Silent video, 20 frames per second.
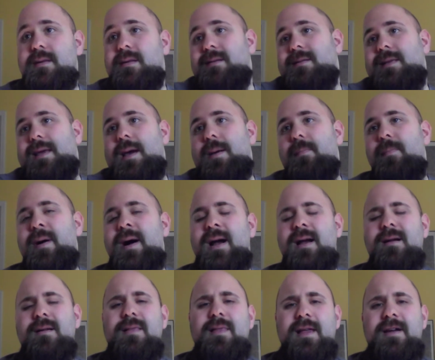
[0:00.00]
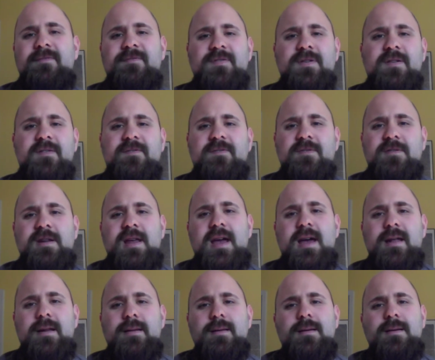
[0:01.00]
the Empire left her for
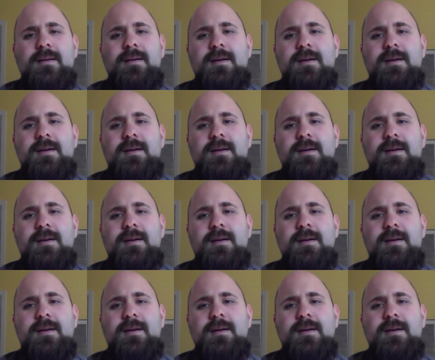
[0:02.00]
dead.